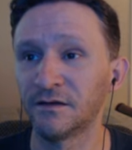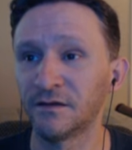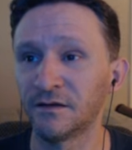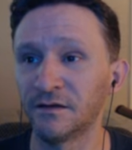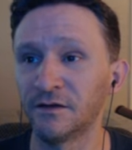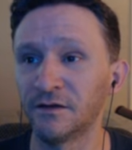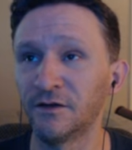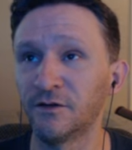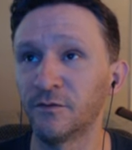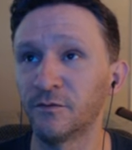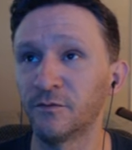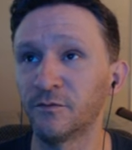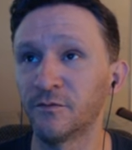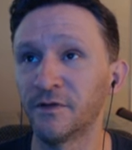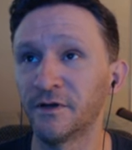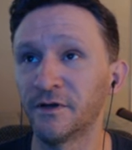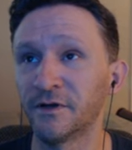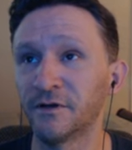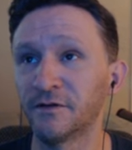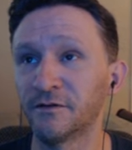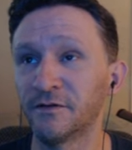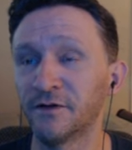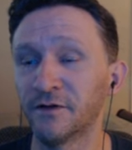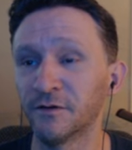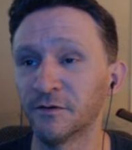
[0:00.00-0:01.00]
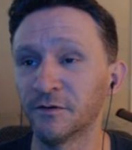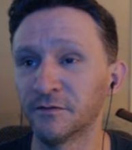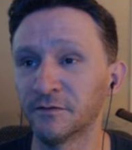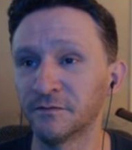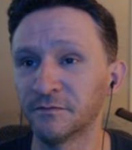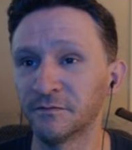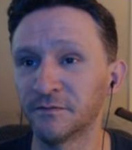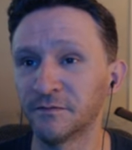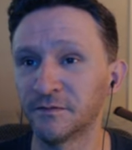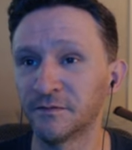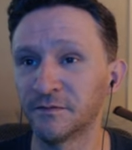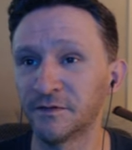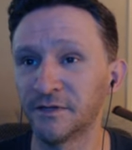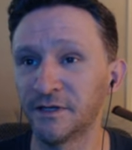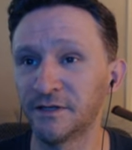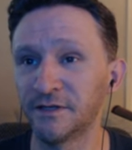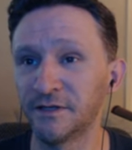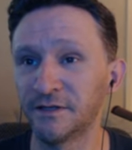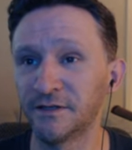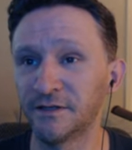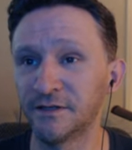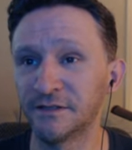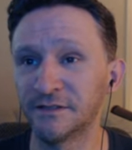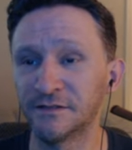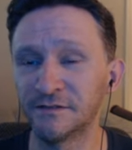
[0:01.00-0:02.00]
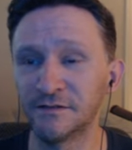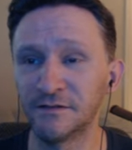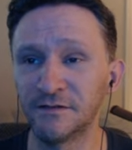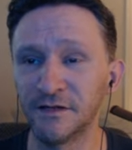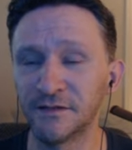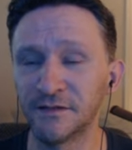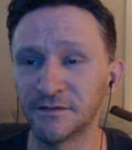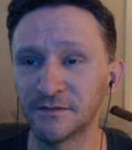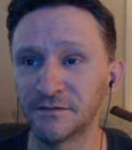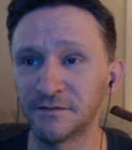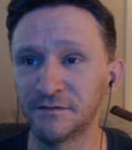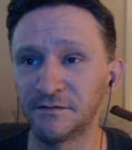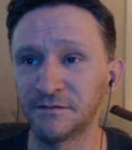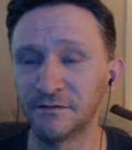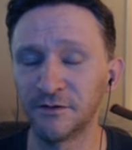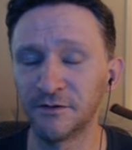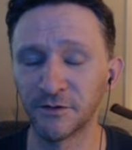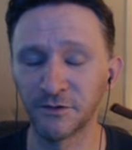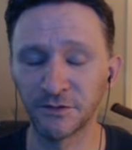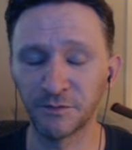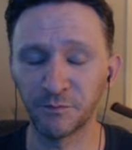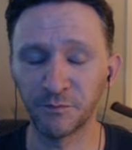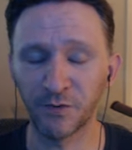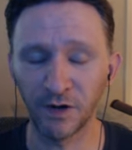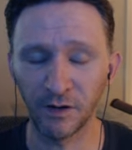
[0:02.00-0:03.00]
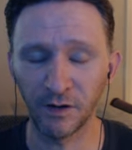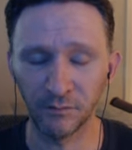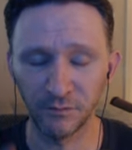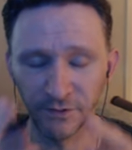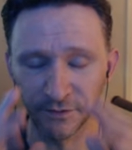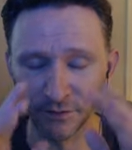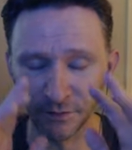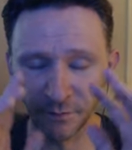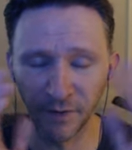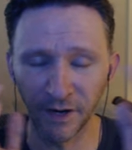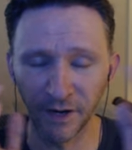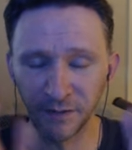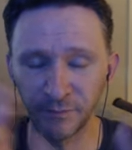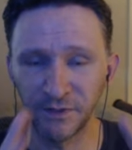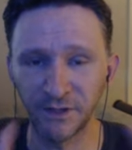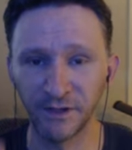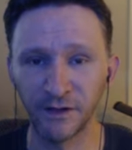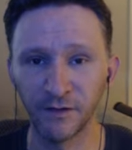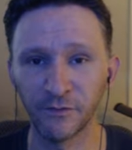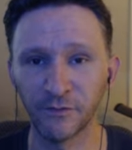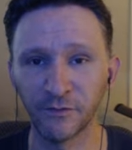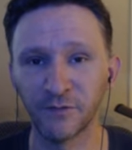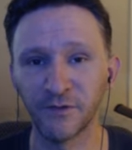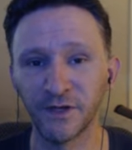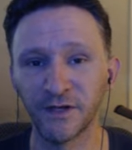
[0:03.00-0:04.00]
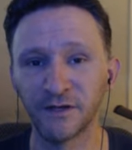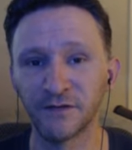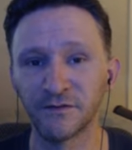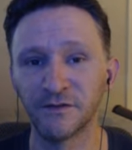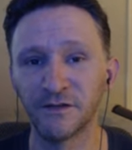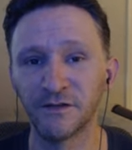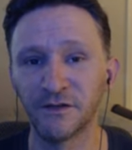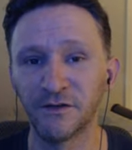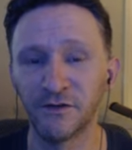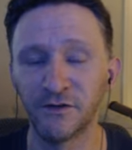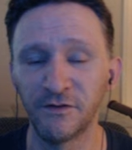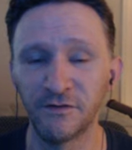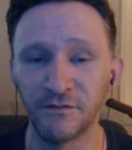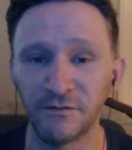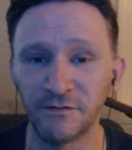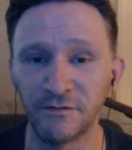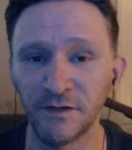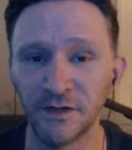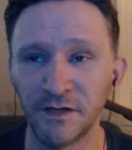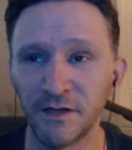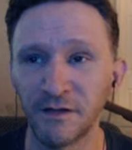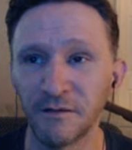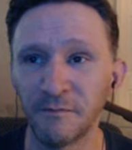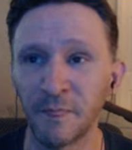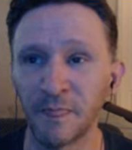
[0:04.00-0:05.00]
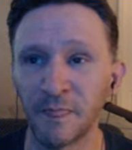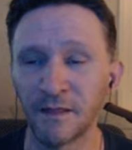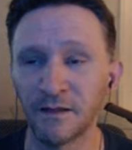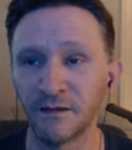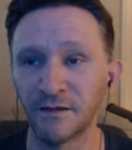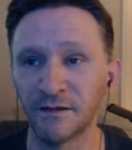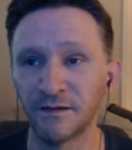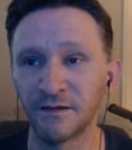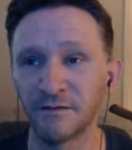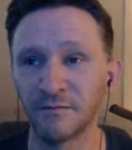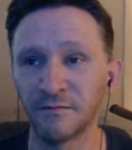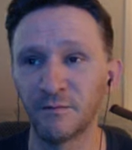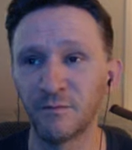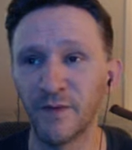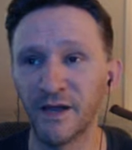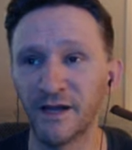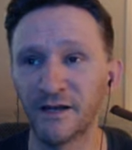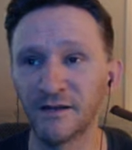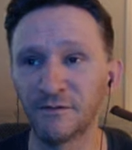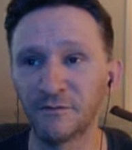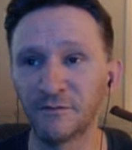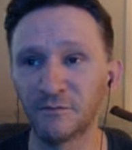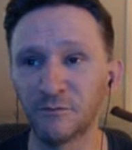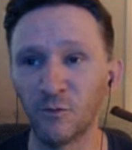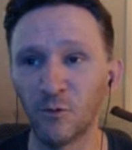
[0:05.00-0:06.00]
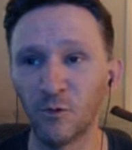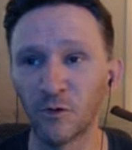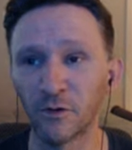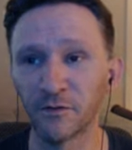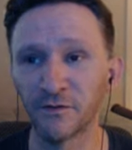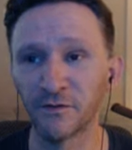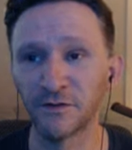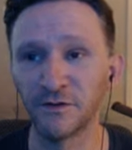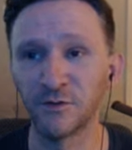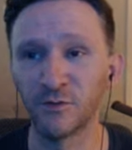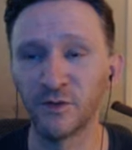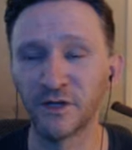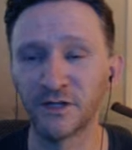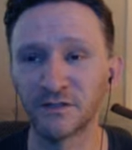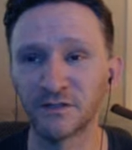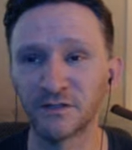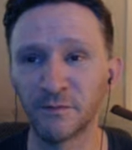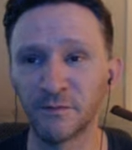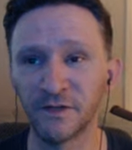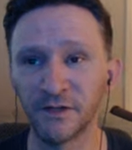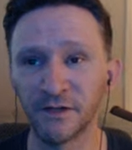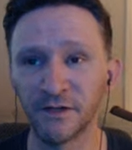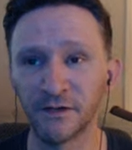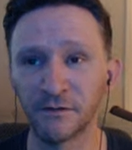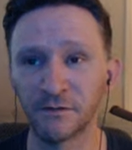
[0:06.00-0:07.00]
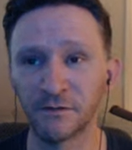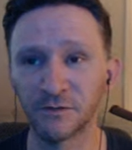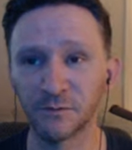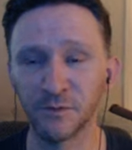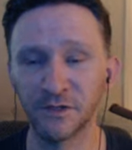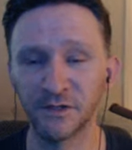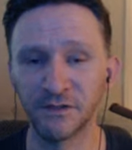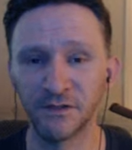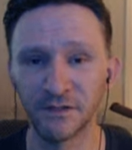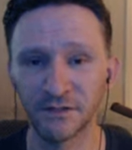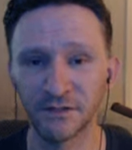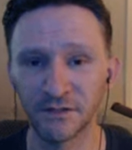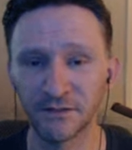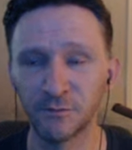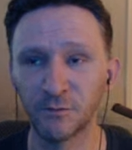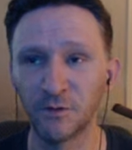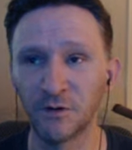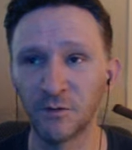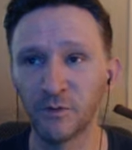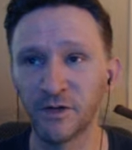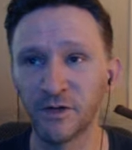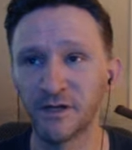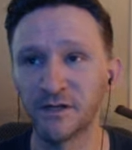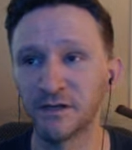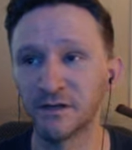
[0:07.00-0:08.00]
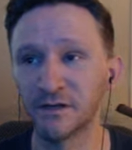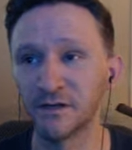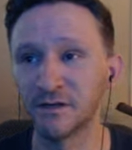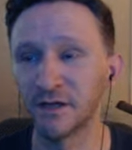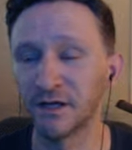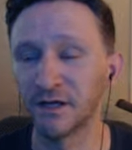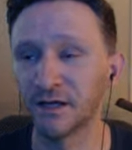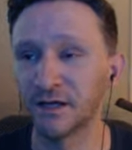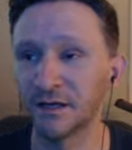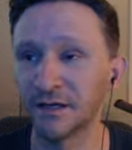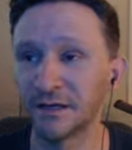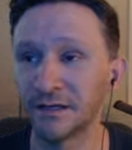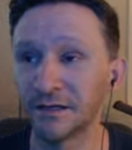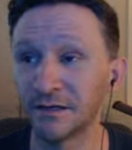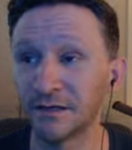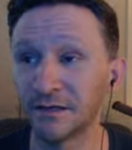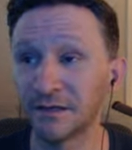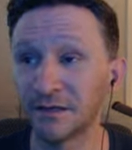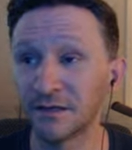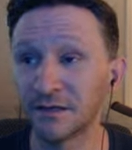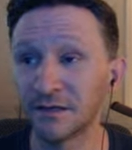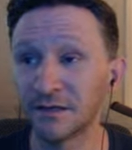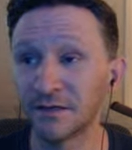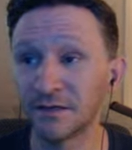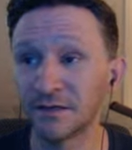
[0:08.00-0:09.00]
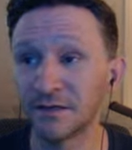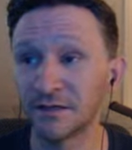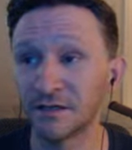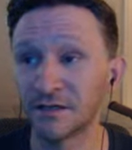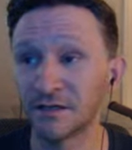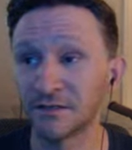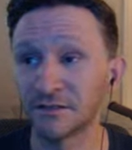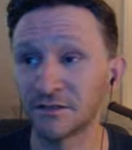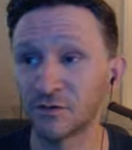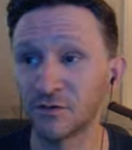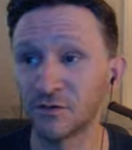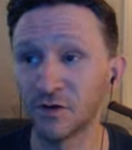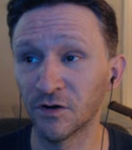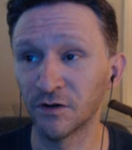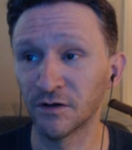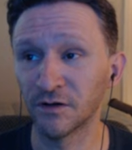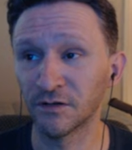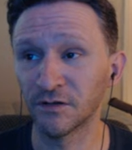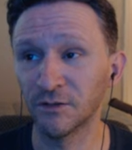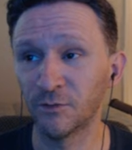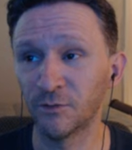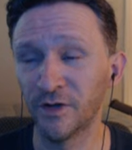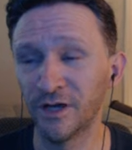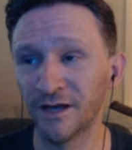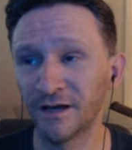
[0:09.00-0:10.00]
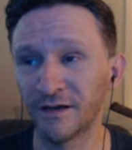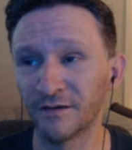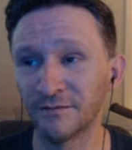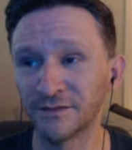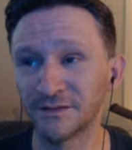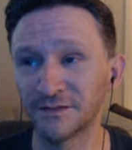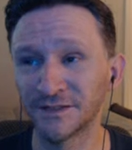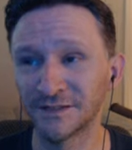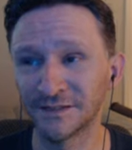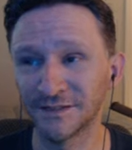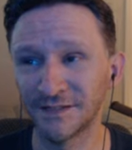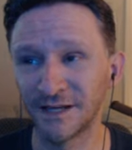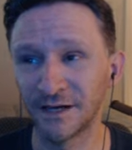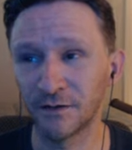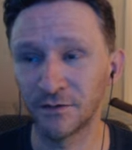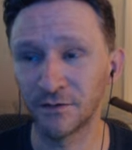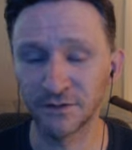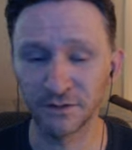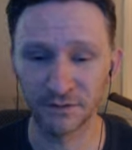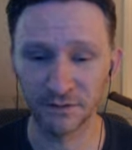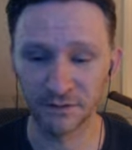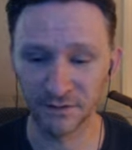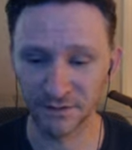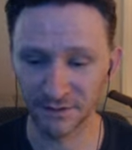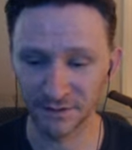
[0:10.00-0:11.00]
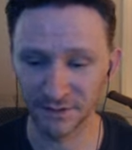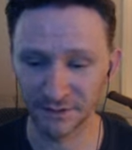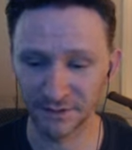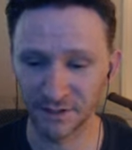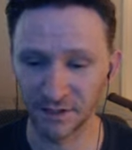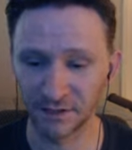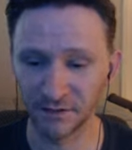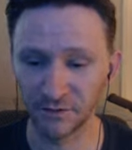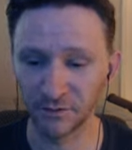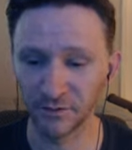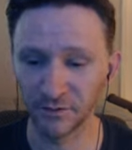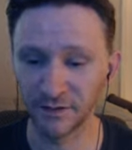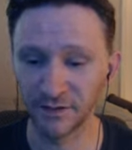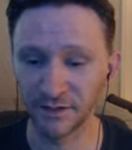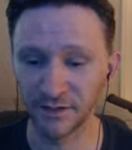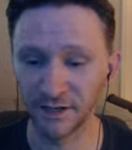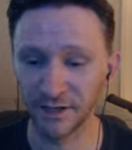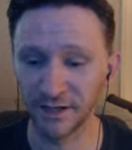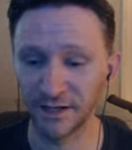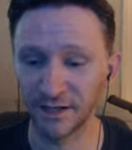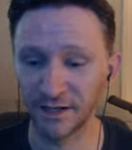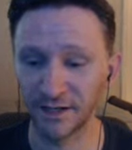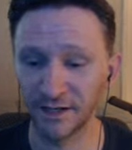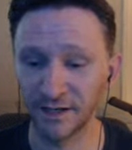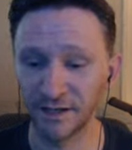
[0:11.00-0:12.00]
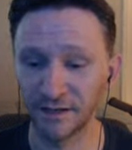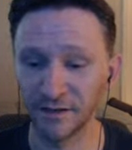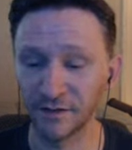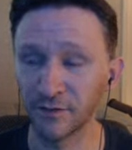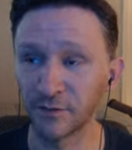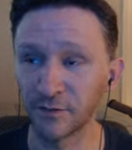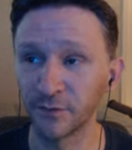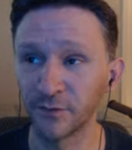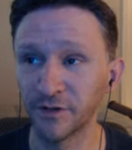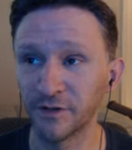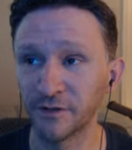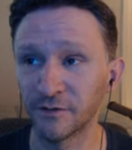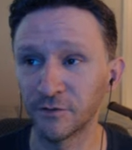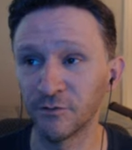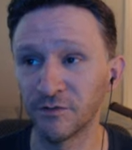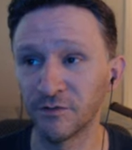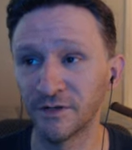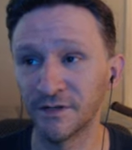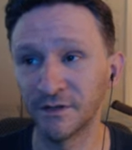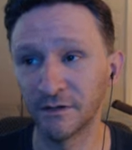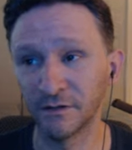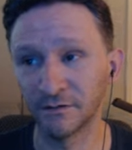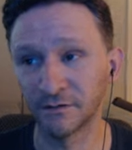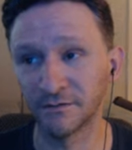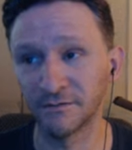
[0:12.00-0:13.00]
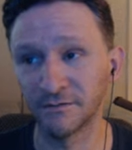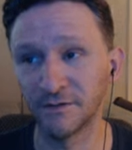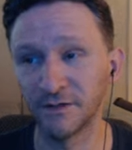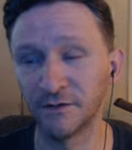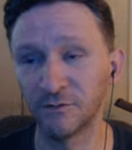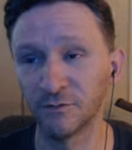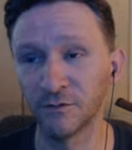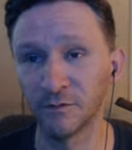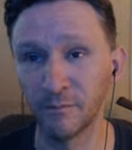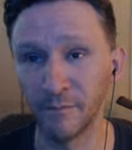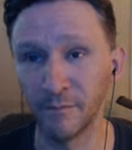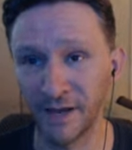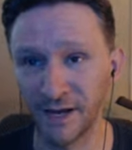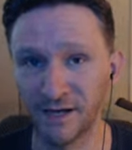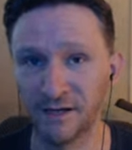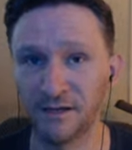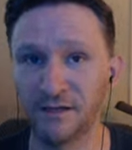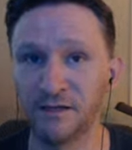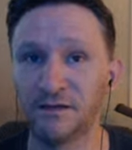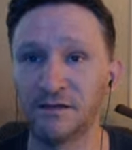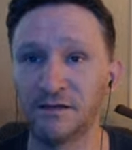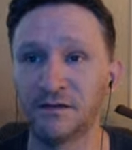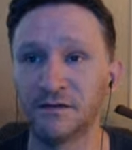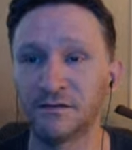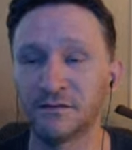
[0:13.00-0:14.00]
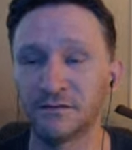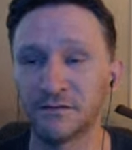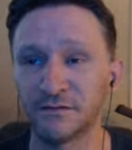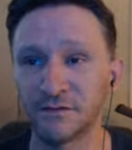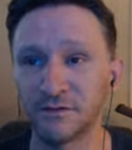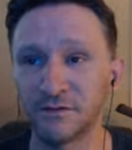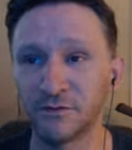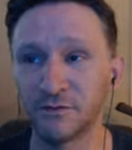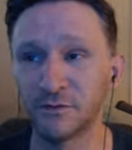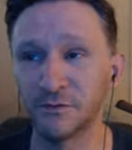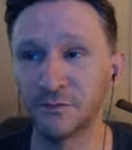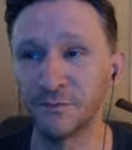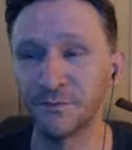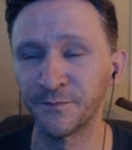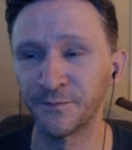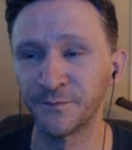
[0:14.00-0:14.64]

you know, there there, it's it's there's prob there might be other things that could have made it worth doing something else, but this is what we did. So currently we have 6,633 delta V remaining. So,